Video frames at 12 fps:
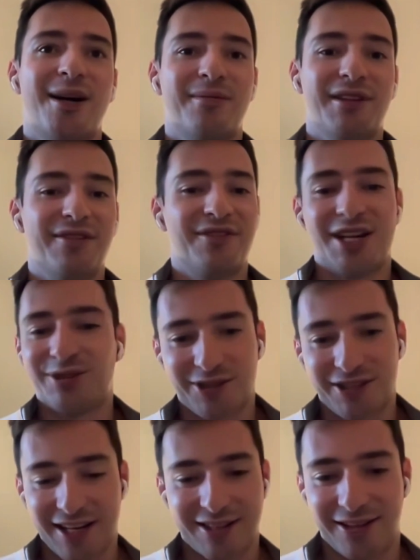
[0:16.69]
Um, even
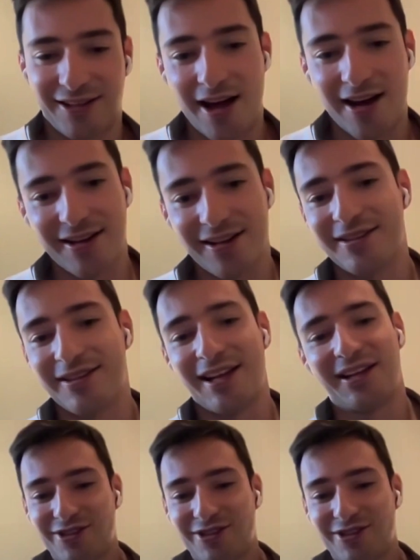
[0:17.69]
networks like Solana,